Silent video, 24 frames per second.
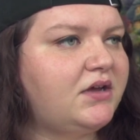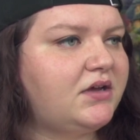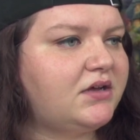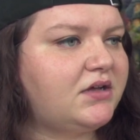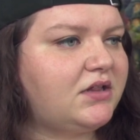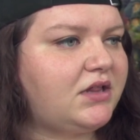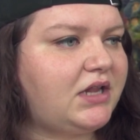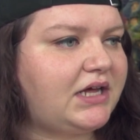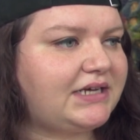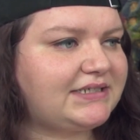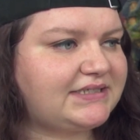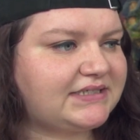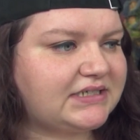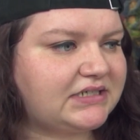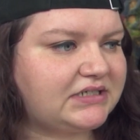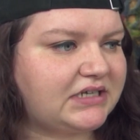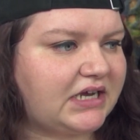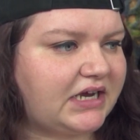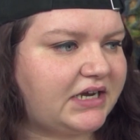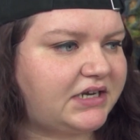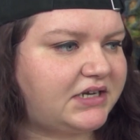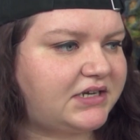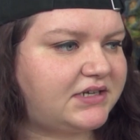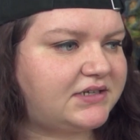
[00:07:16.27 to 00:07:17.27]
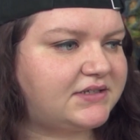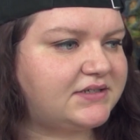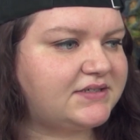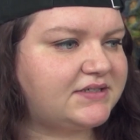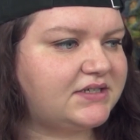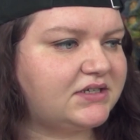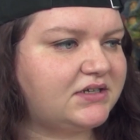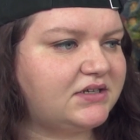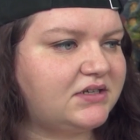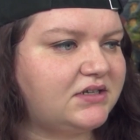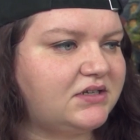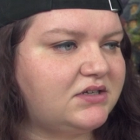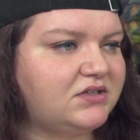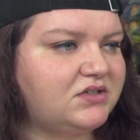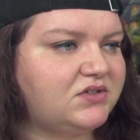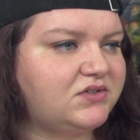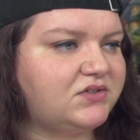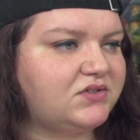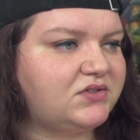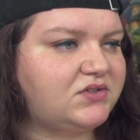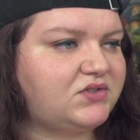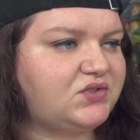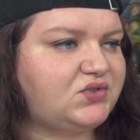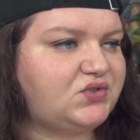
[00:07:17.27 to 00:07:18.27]
classic 90s.
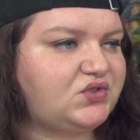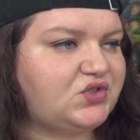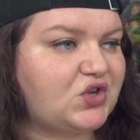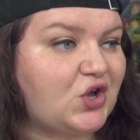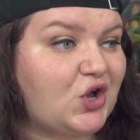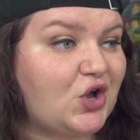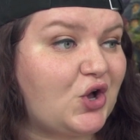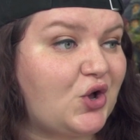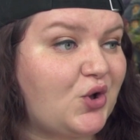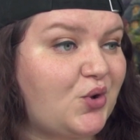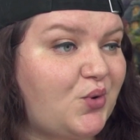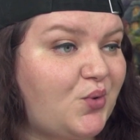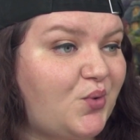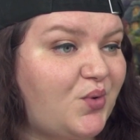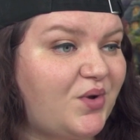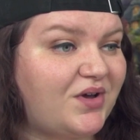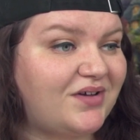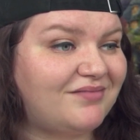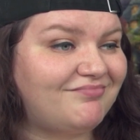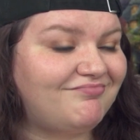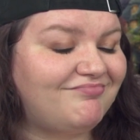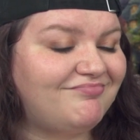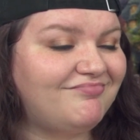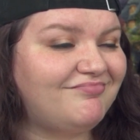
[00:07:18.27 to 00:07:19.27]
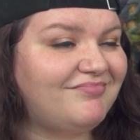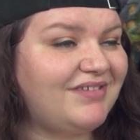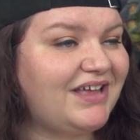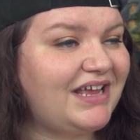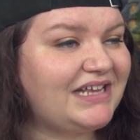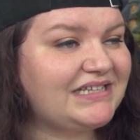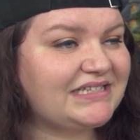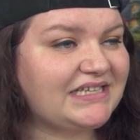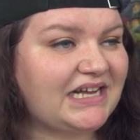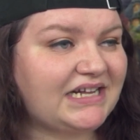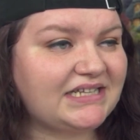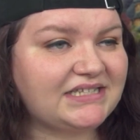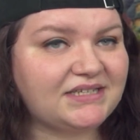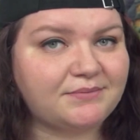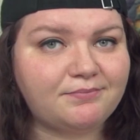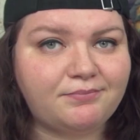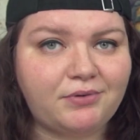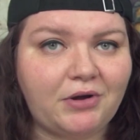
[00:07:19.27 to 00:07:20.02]
So it's got some